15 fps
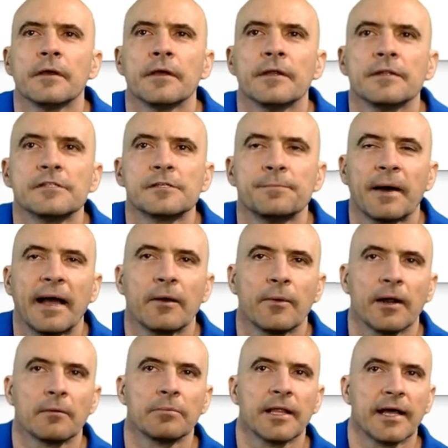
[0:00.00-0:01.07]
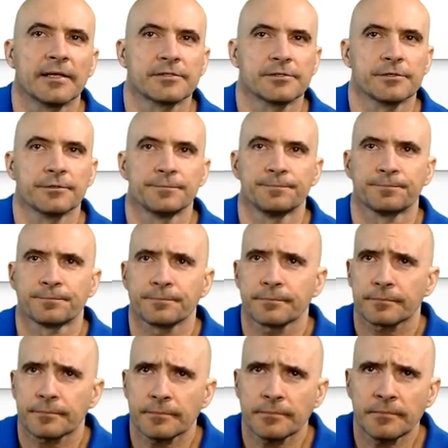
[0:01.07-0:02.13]
and it's Spyware Blaster,
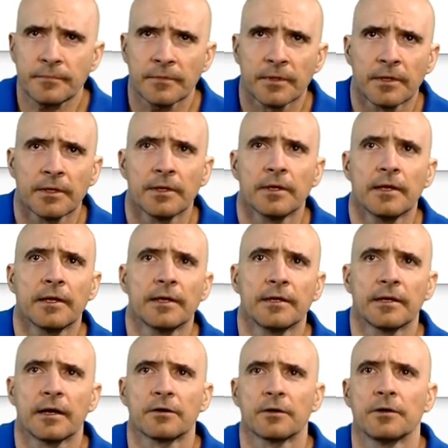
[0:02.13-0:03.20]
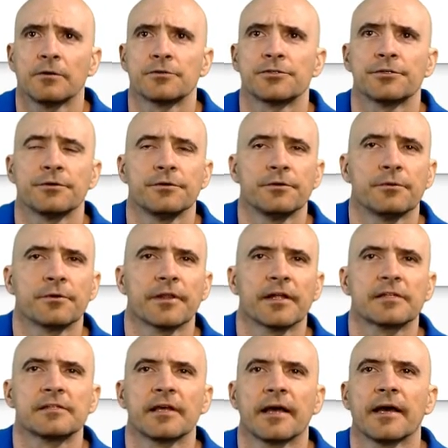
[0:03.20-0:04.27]
and I'll go show you where
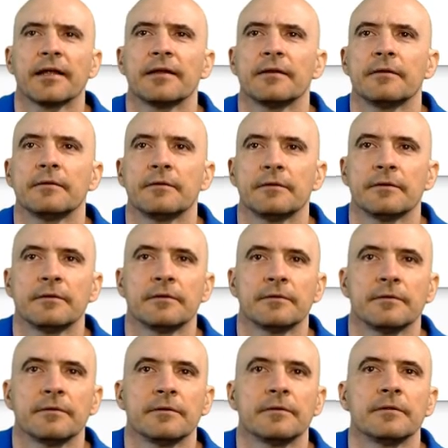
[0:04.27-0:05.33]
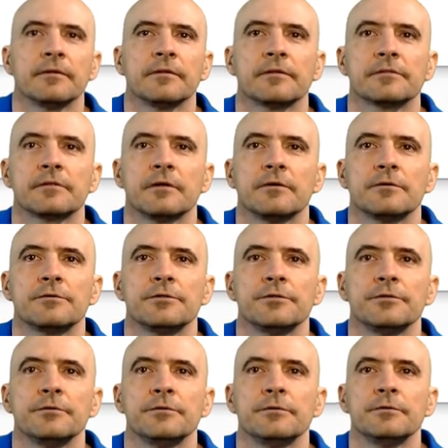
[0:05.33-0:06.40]
that's at. Let's go
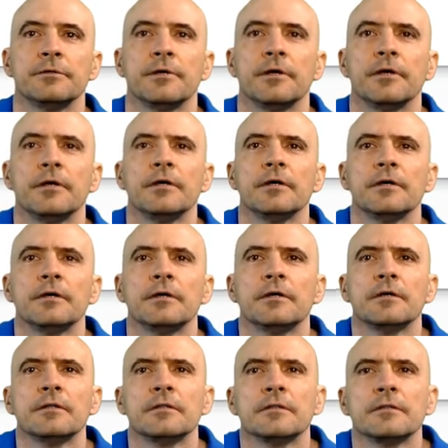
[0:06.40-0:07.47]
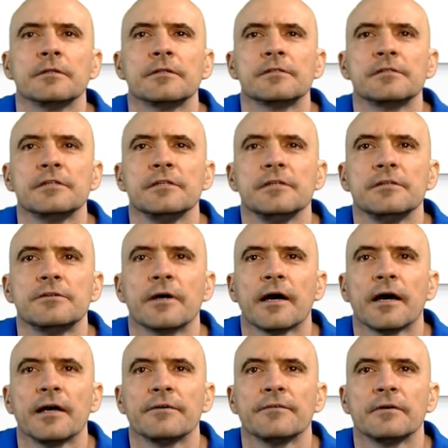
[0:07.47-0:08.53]
to the C
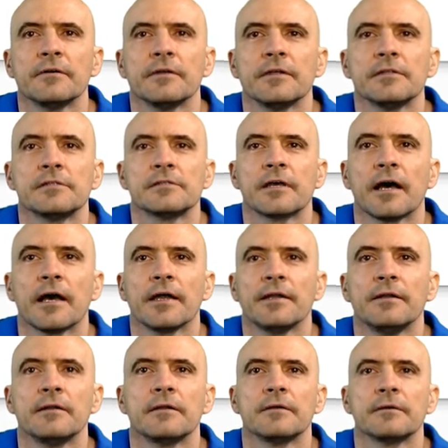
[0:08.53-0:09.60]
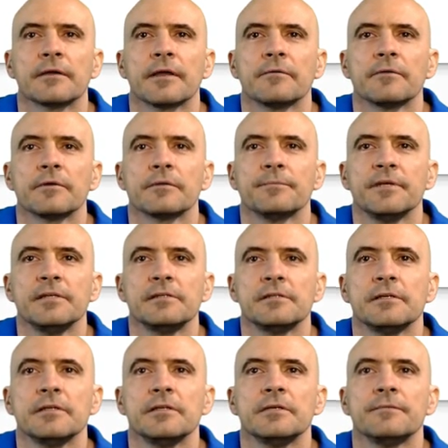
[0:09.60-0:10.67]
drive inside
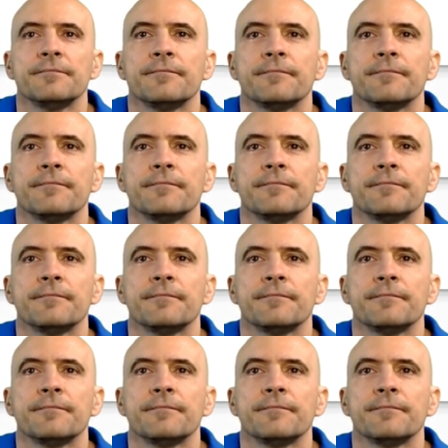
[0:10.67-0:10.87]
PC.